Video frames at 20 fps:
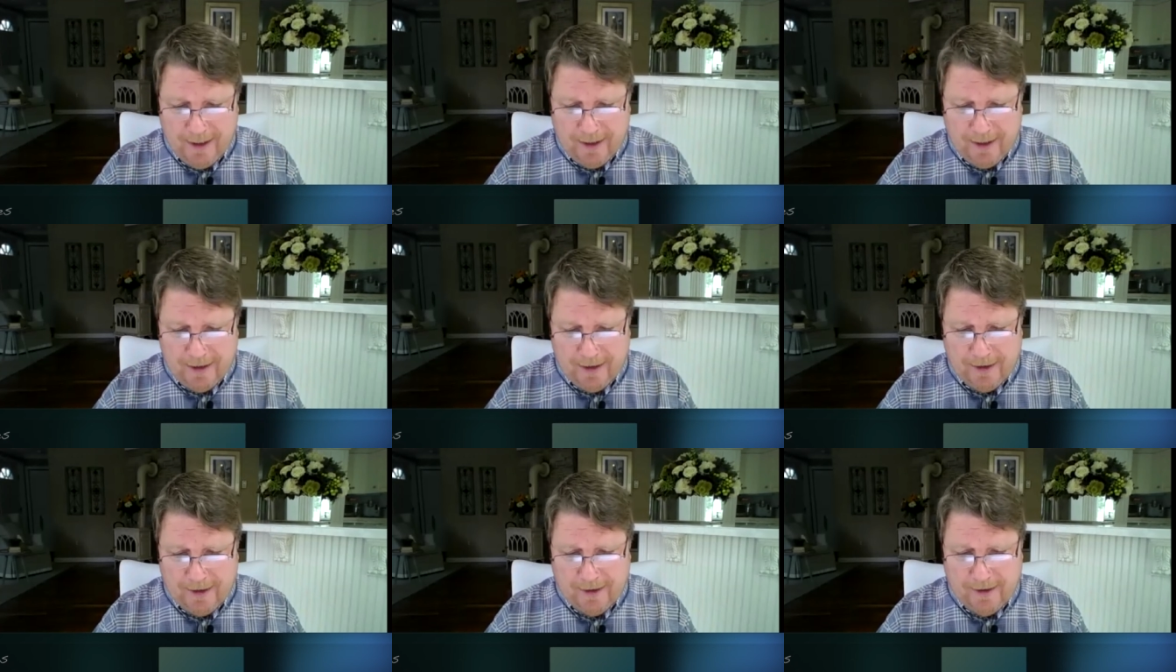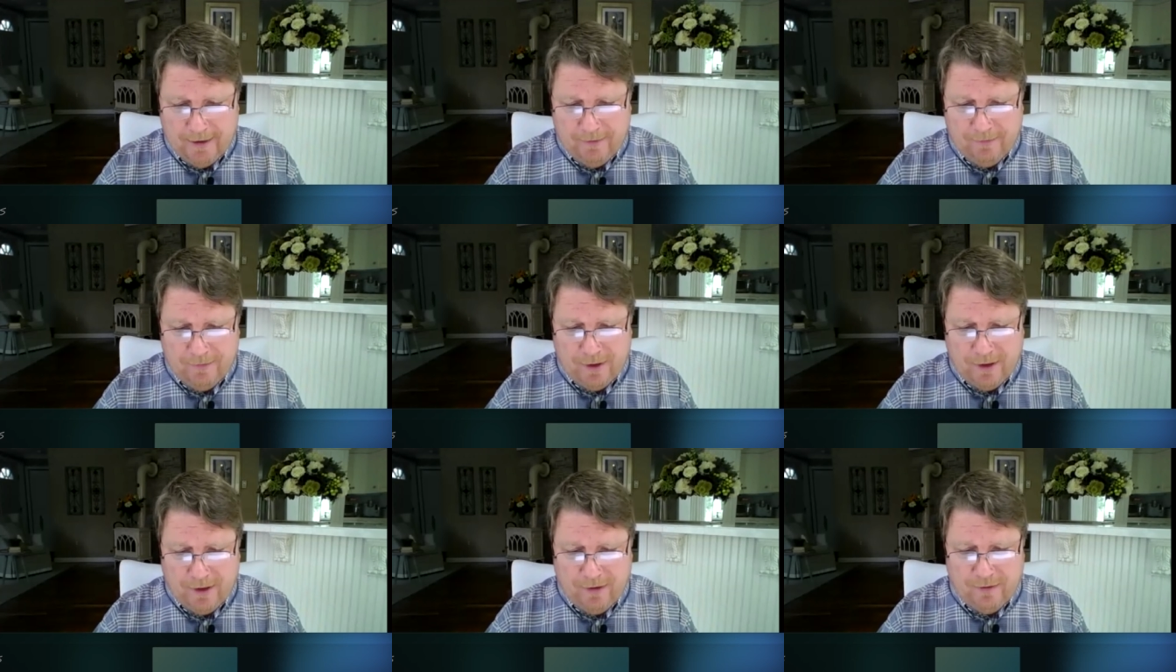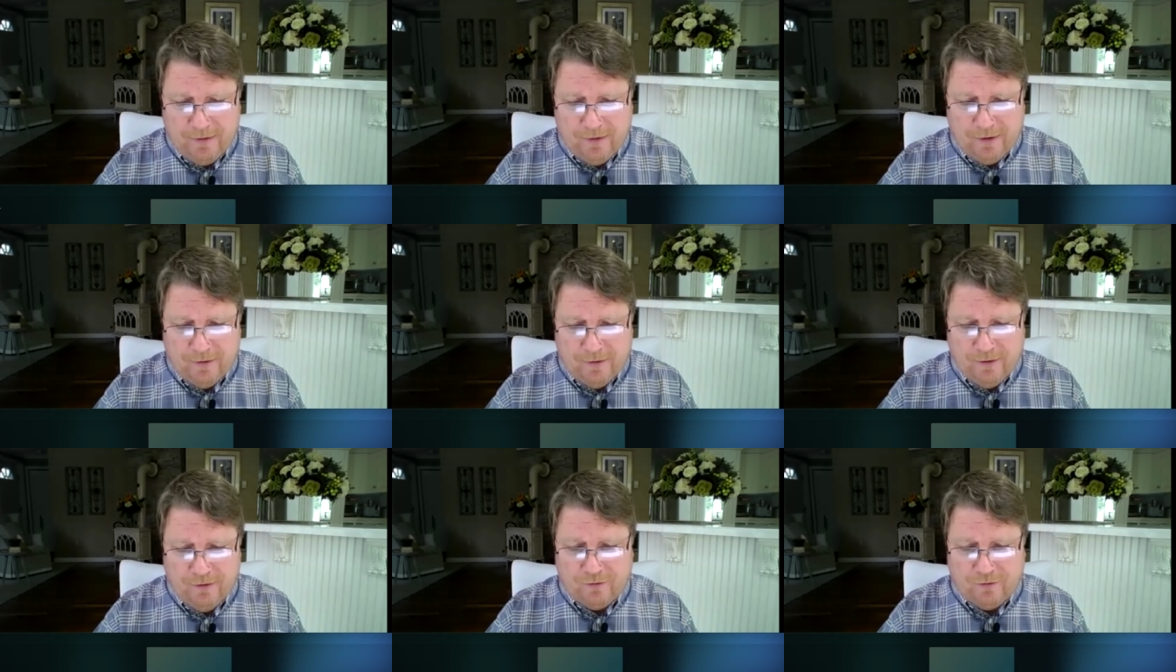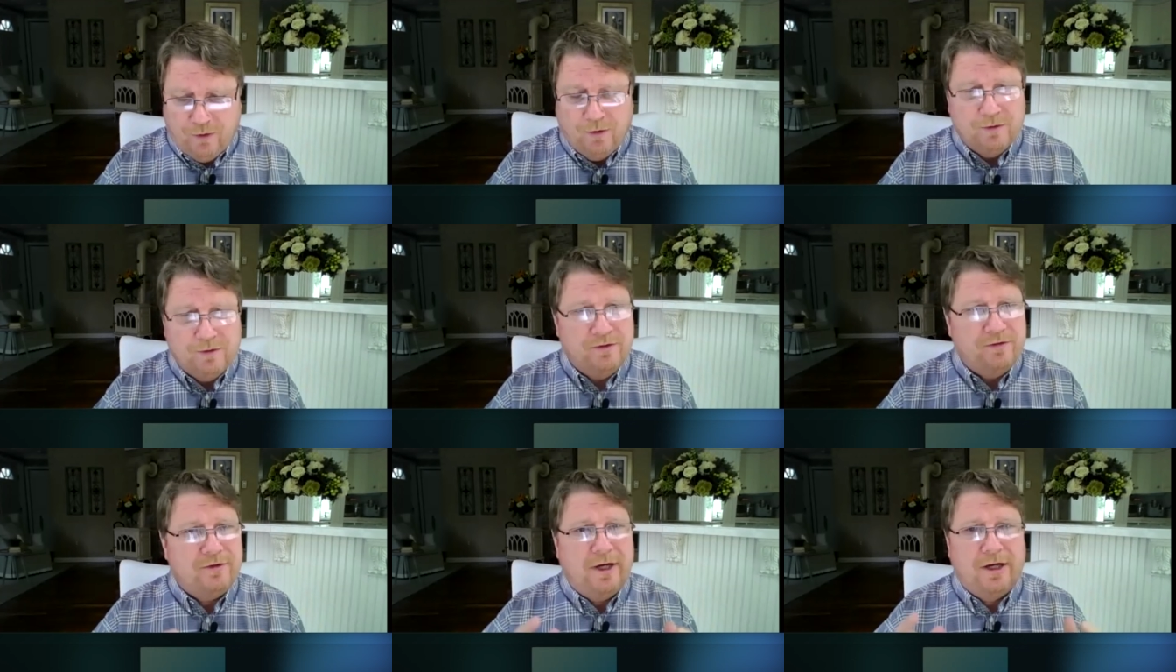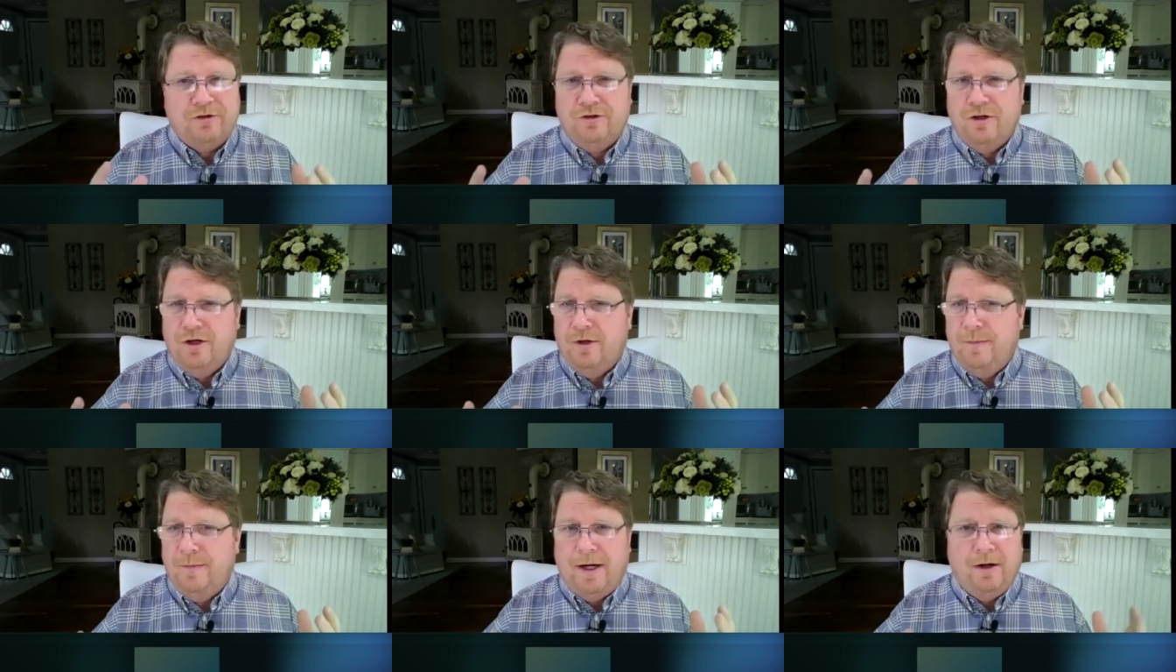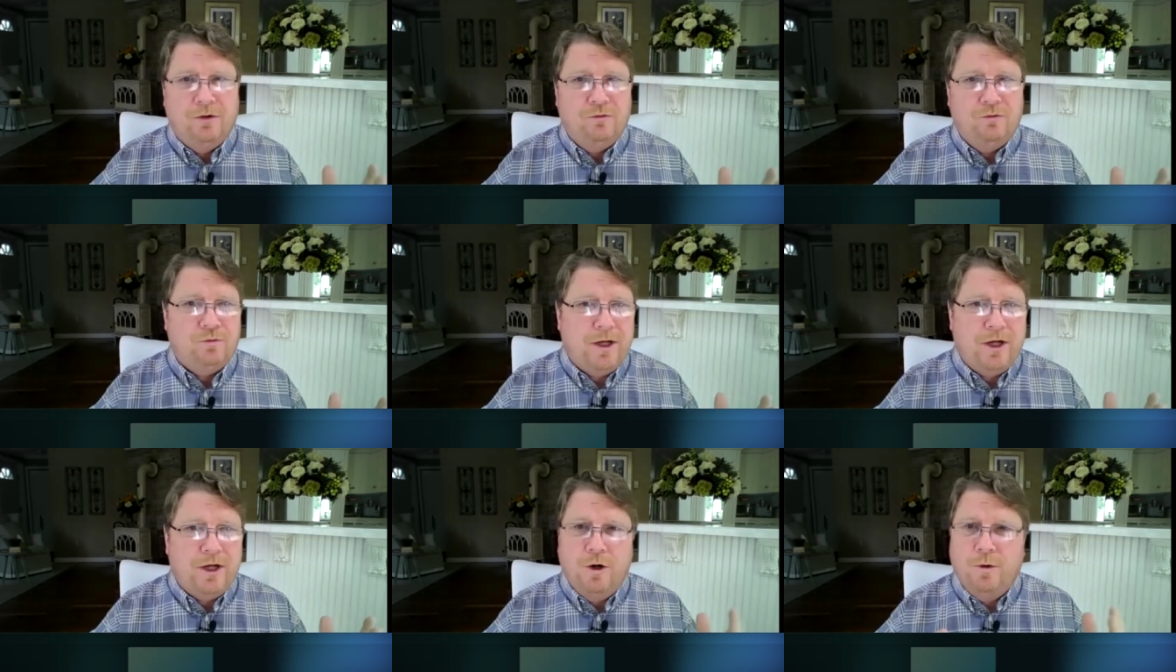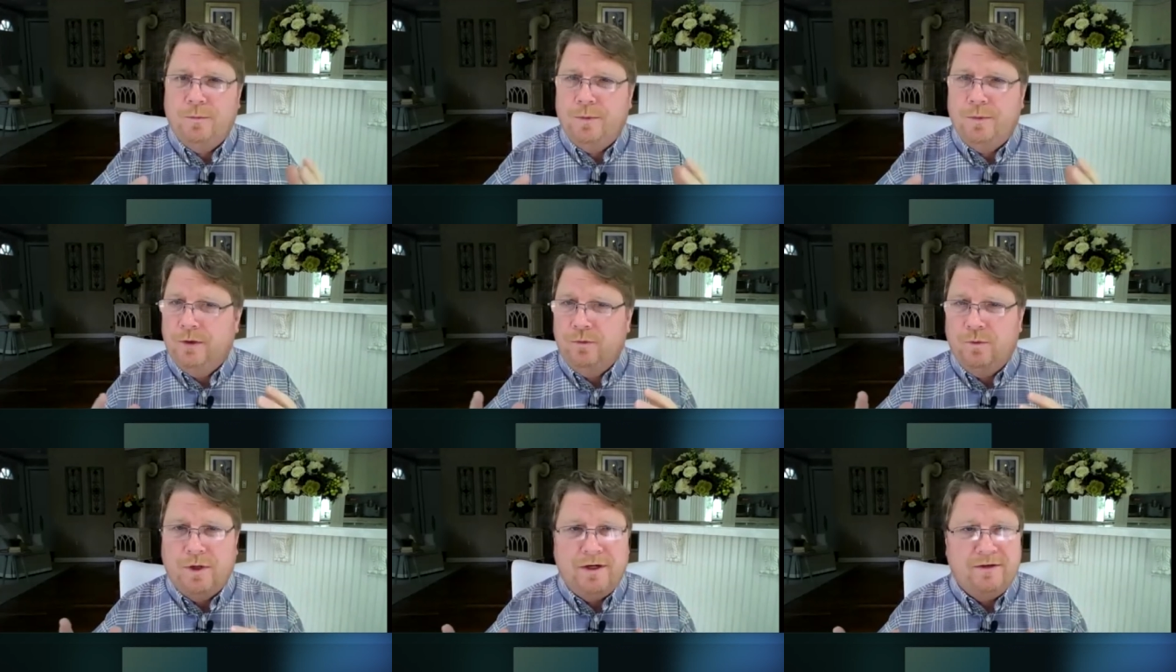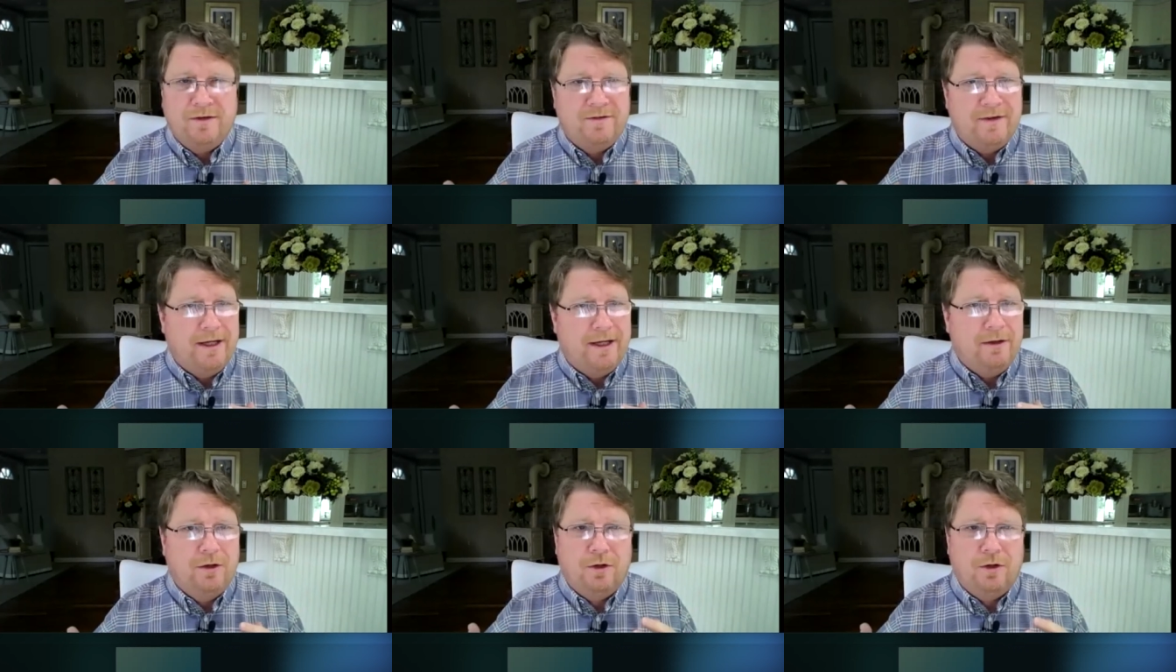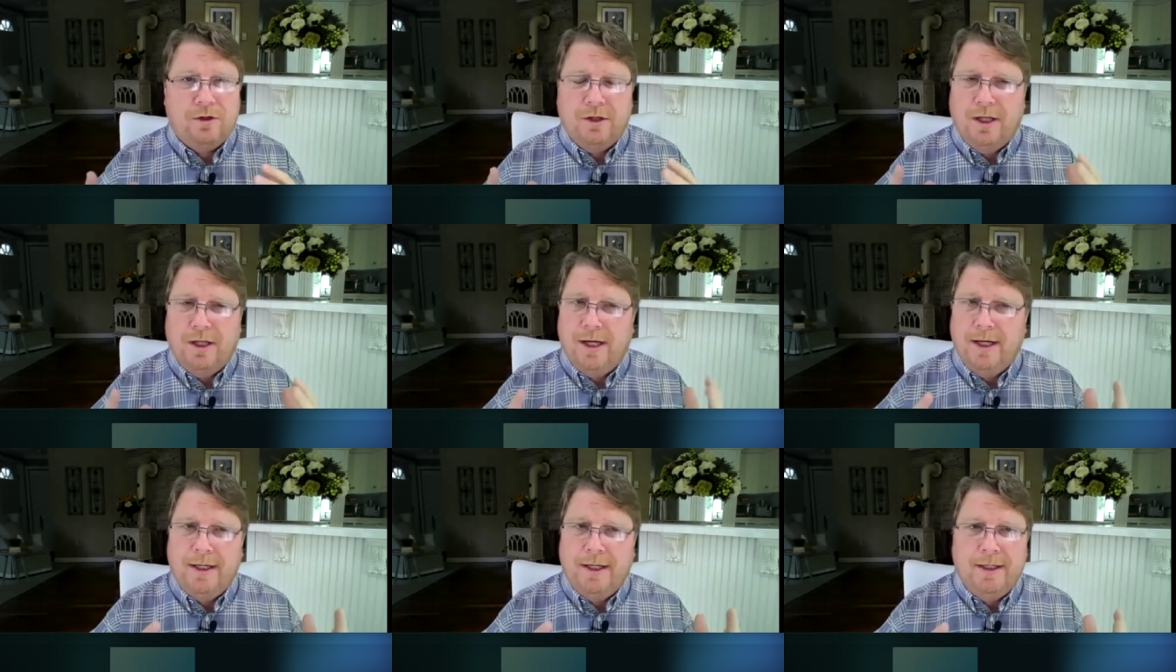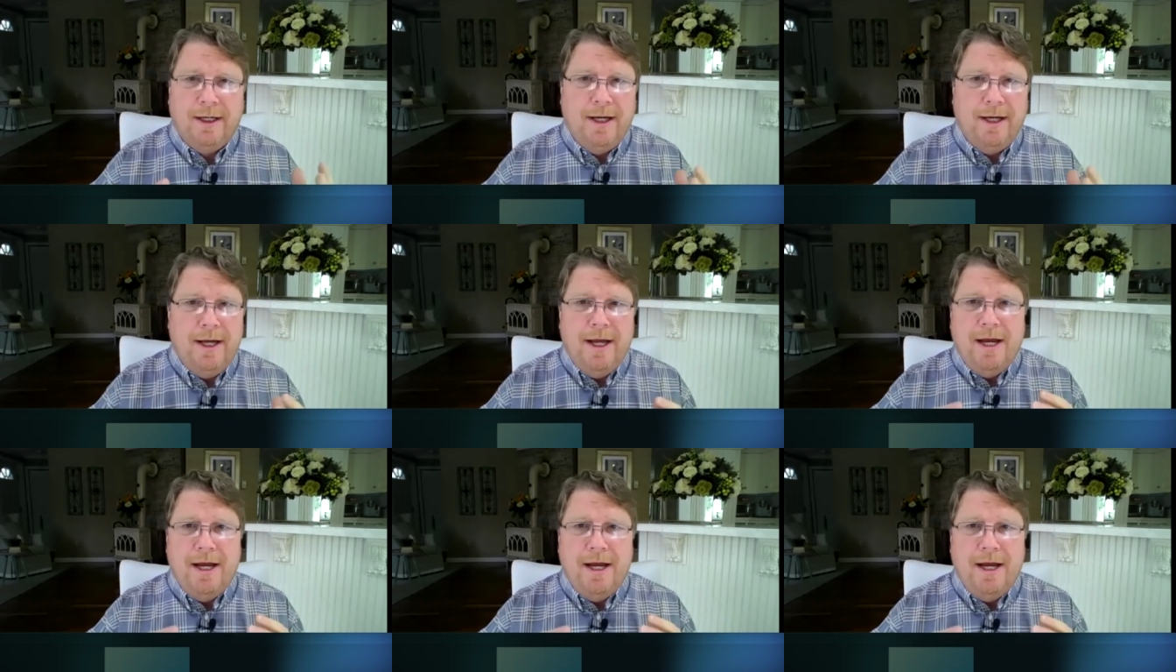um, there is a whole discussion about reopen. What does that look like?